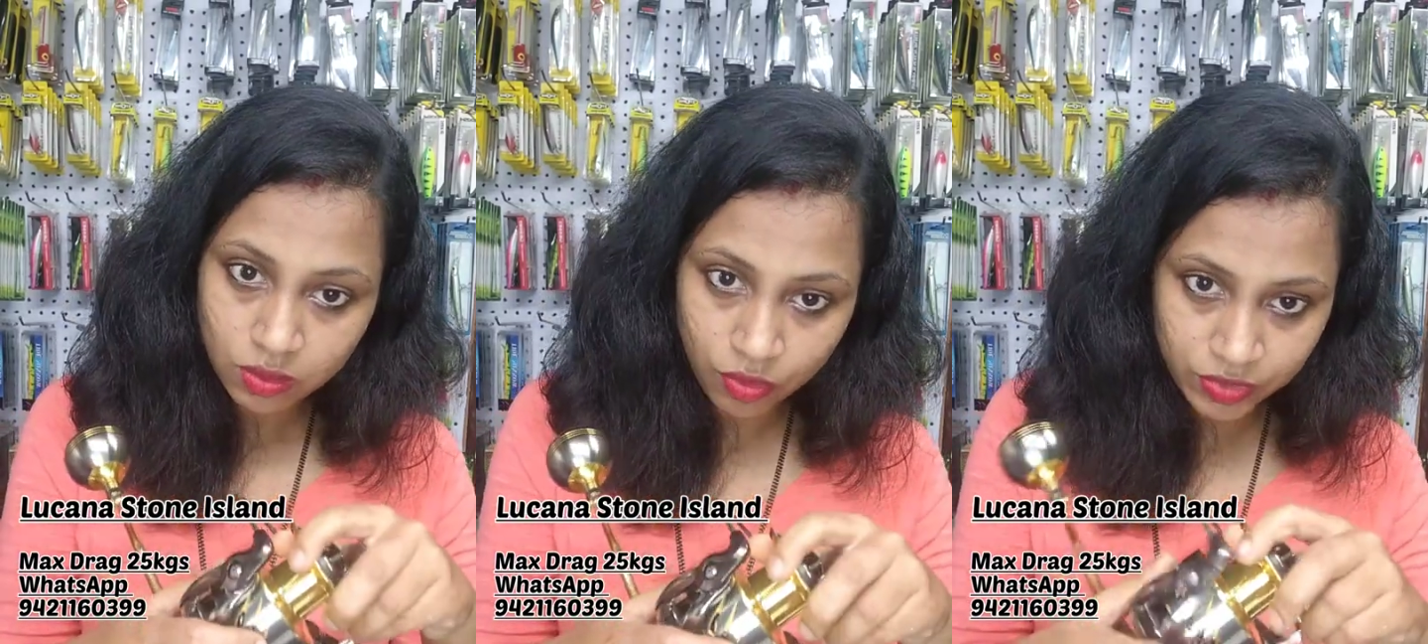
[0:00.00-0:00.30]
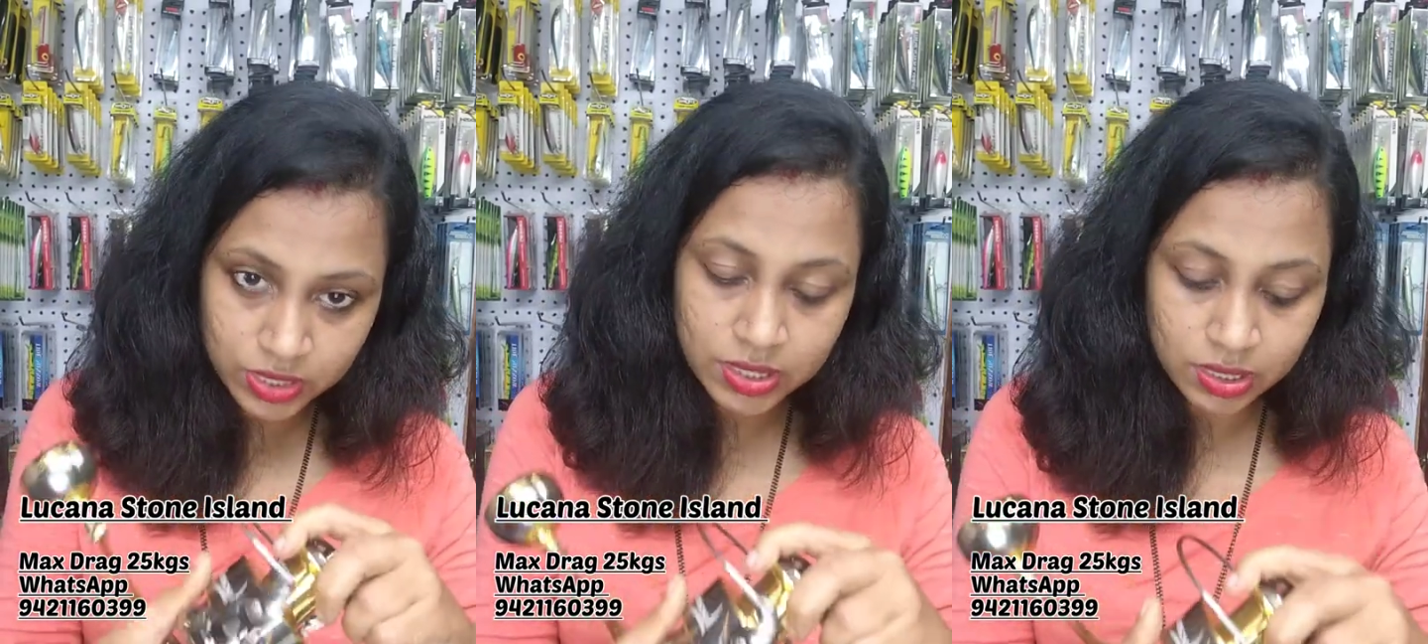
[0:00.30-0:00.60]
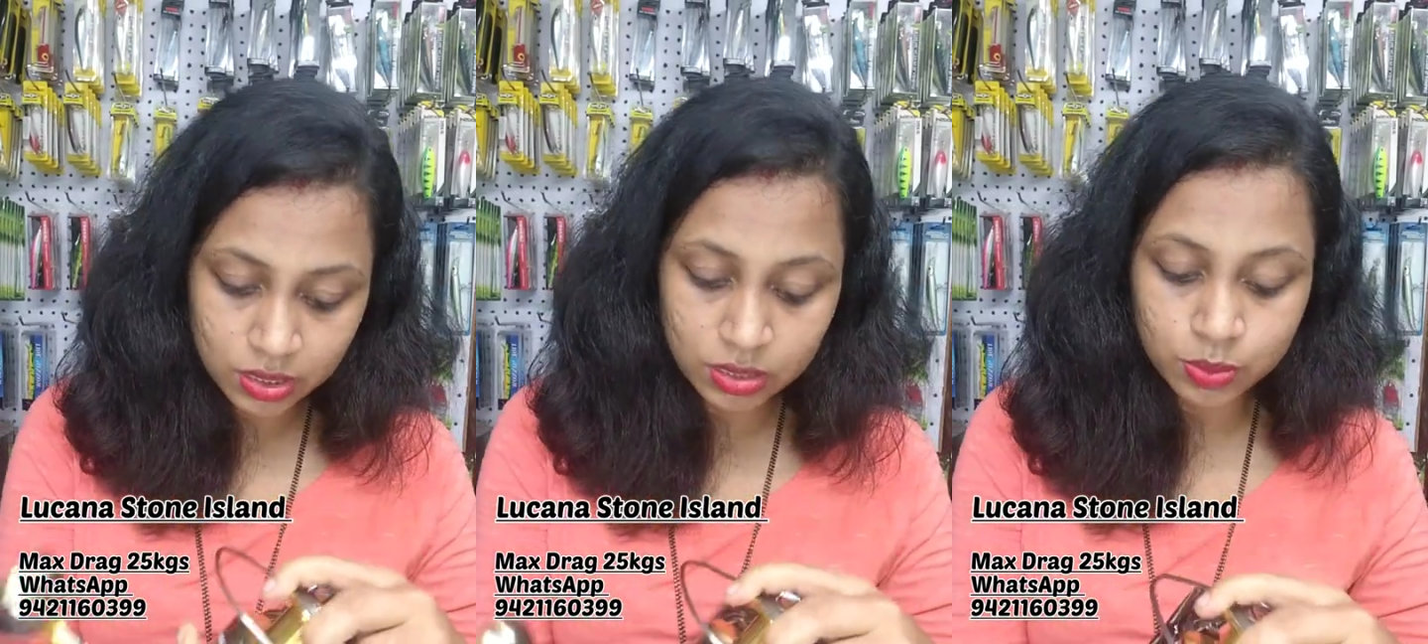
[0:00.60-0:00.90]

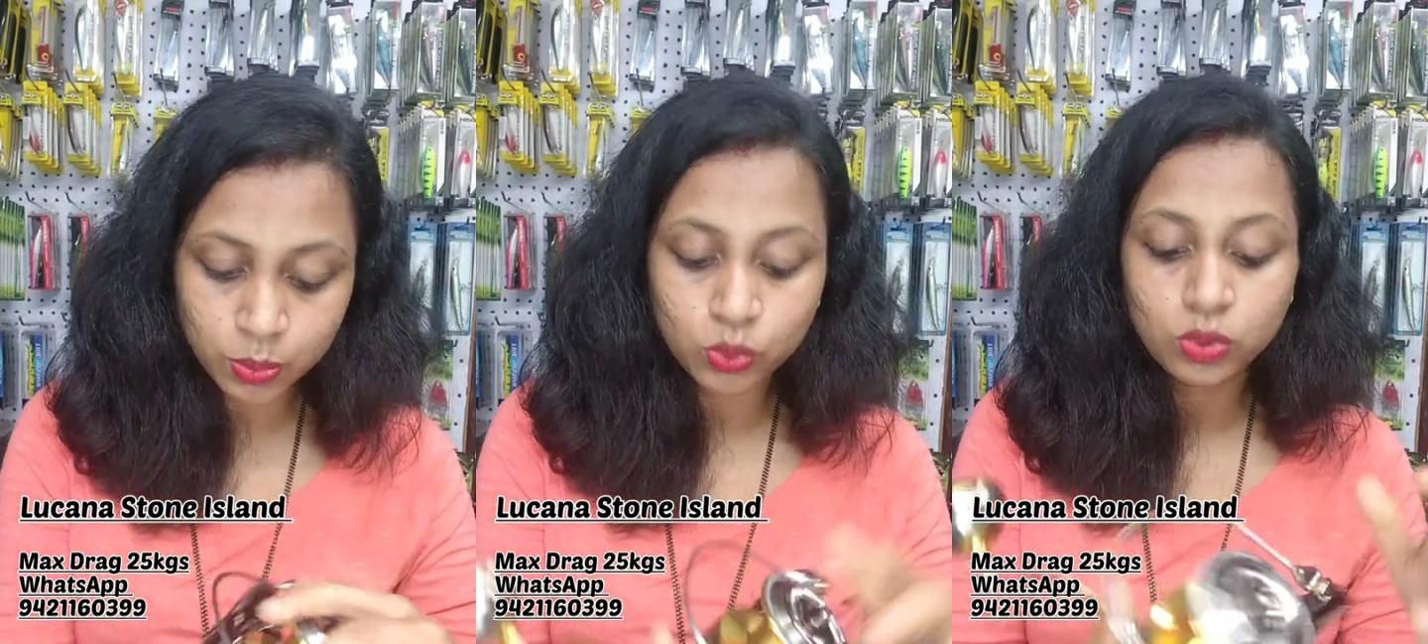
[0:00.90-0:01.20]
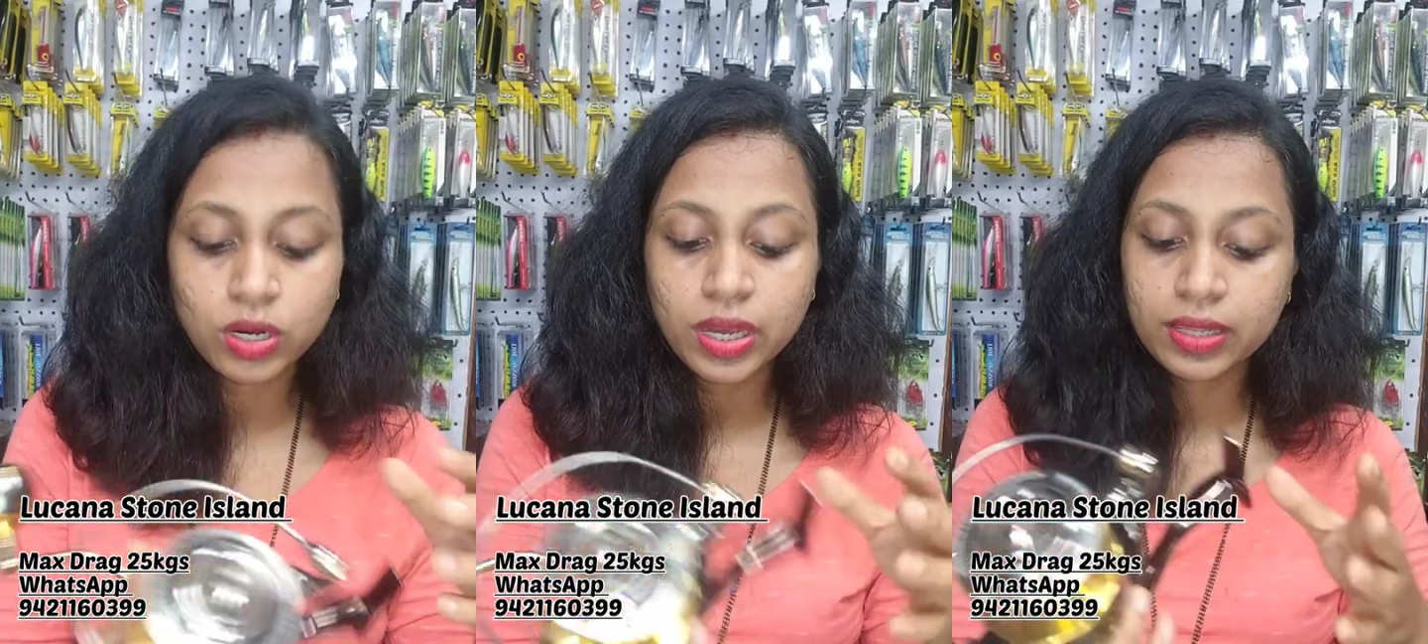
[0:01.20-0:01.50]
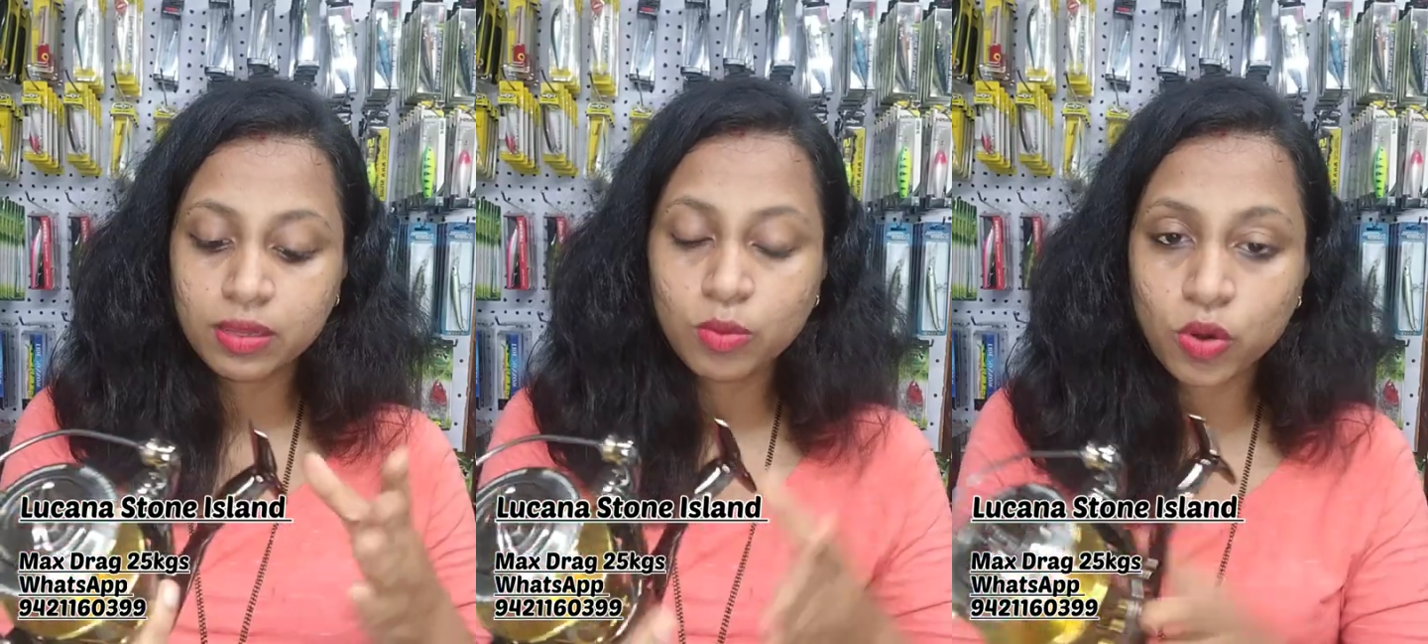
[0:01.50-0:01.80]
obviously the spool
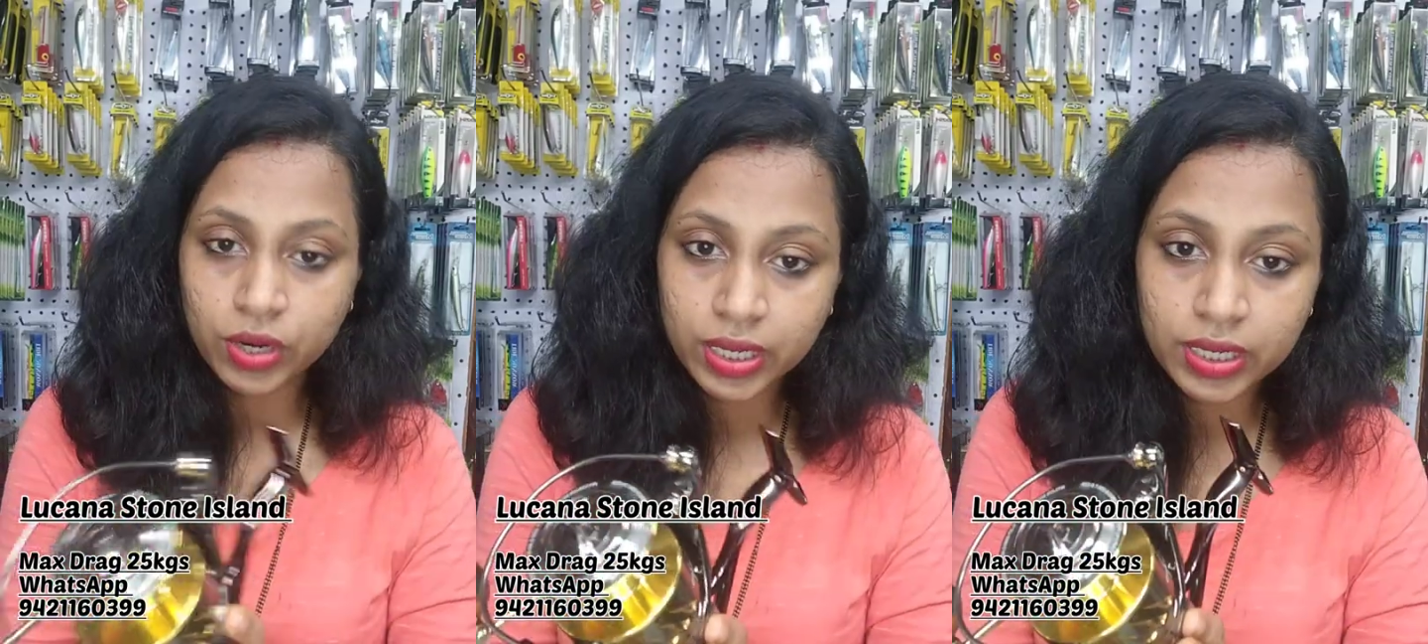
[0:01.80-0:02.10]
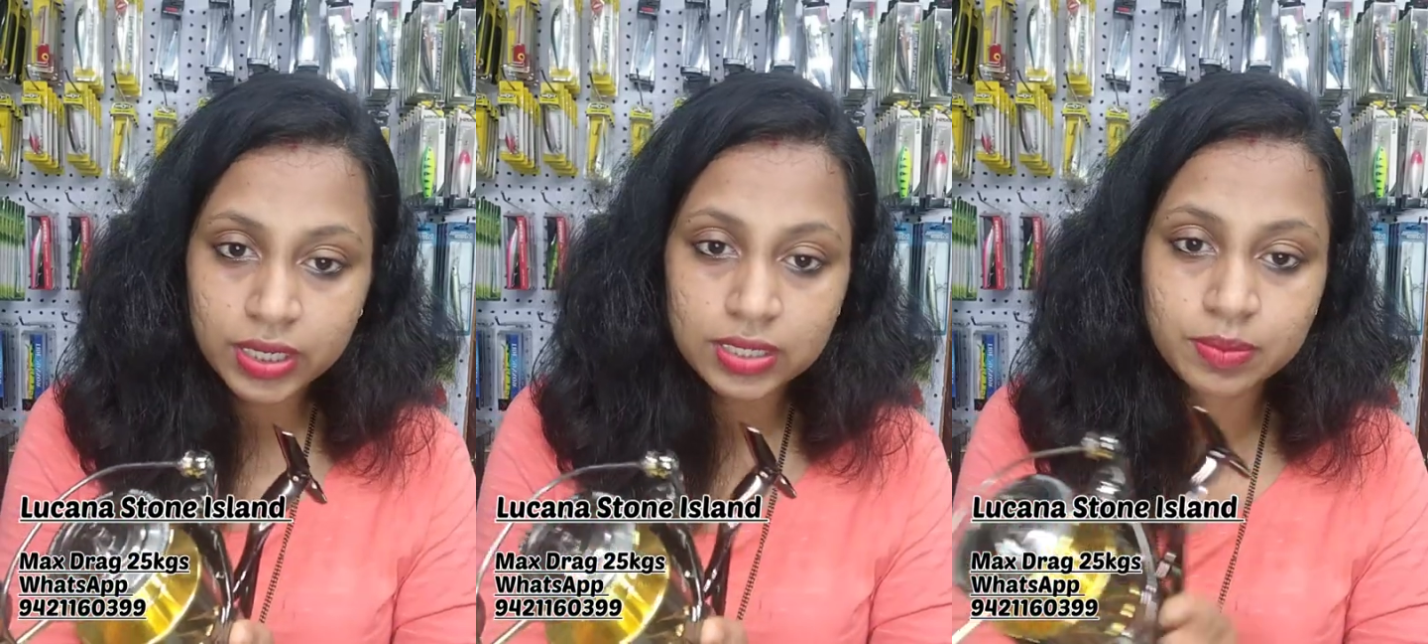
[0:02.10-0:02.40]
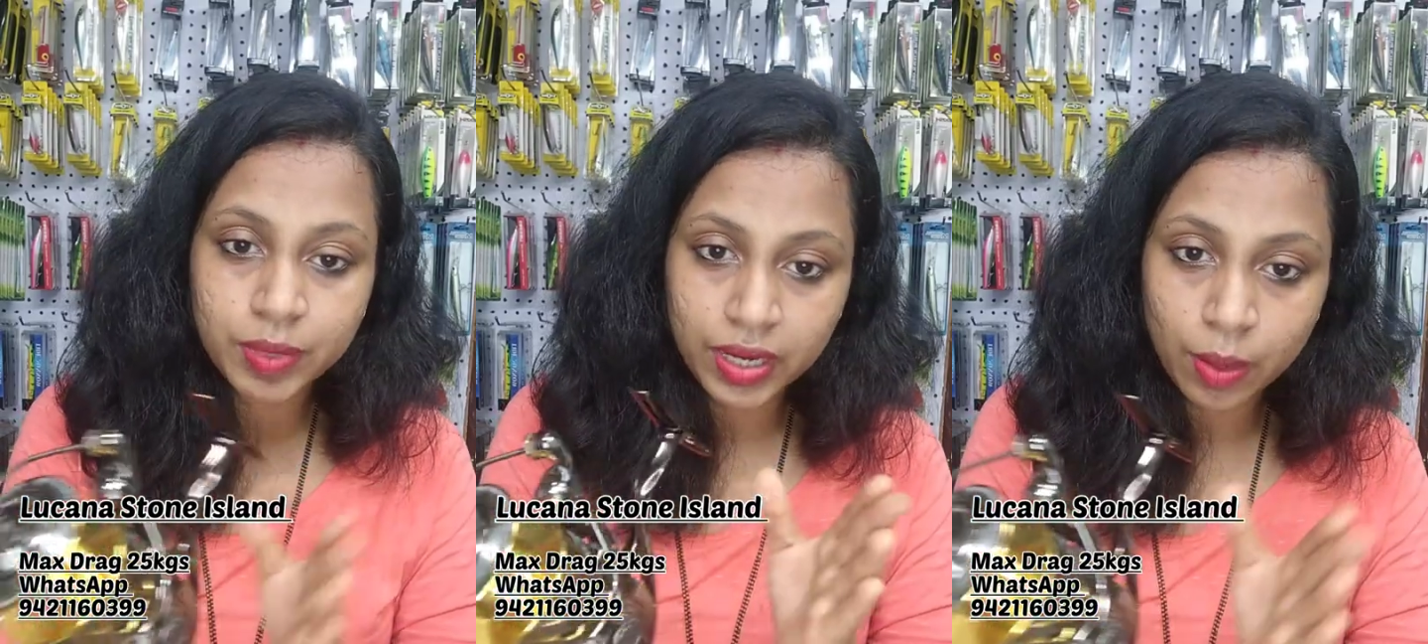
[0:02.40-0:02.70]
and the body
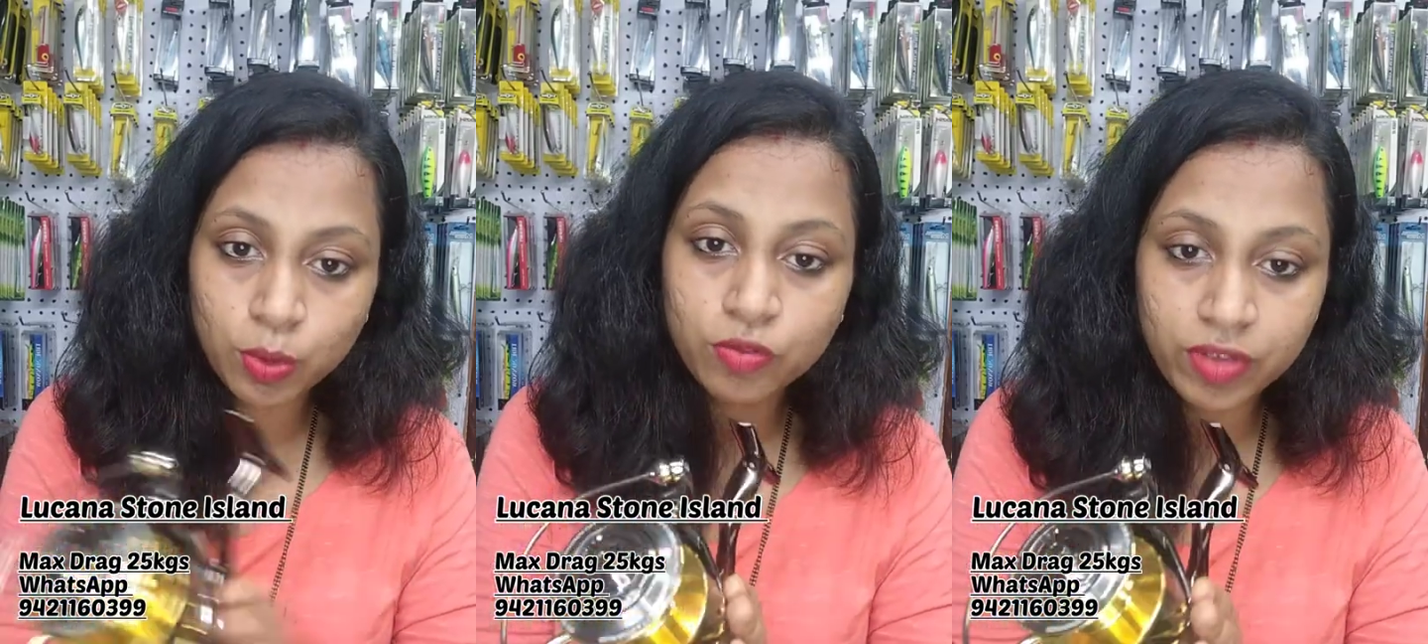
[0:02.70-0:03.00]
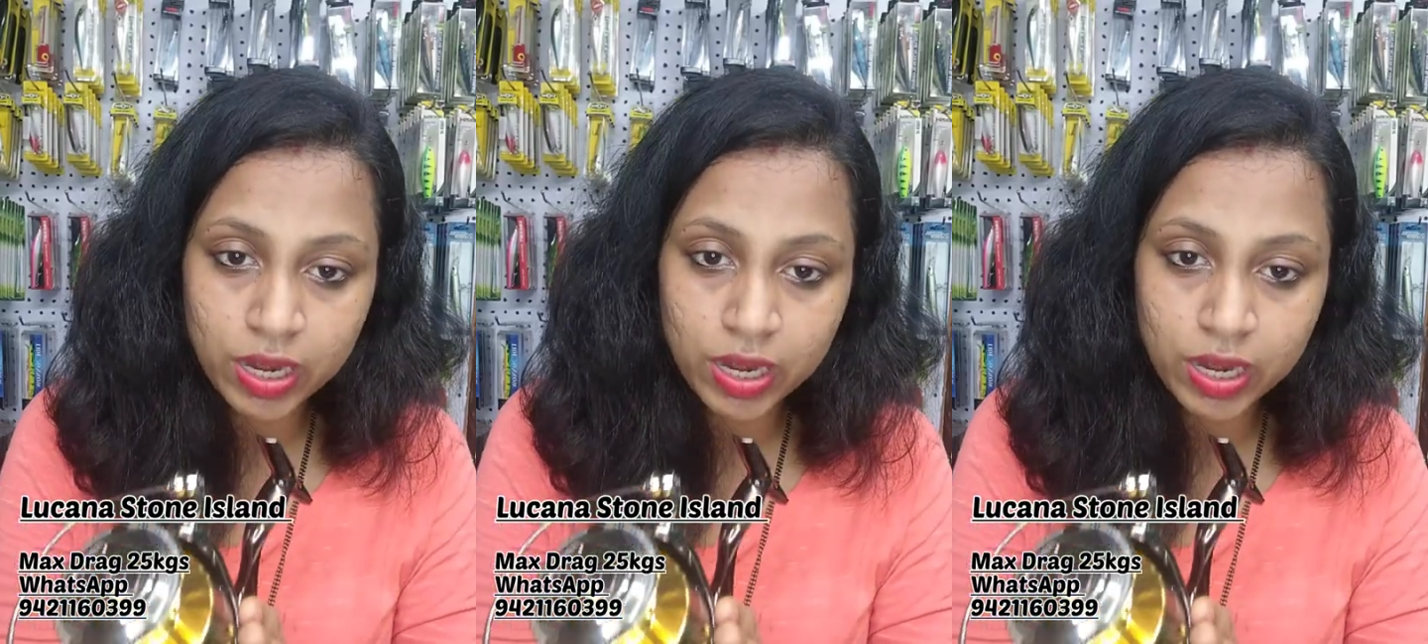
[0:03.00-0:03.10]
is made up of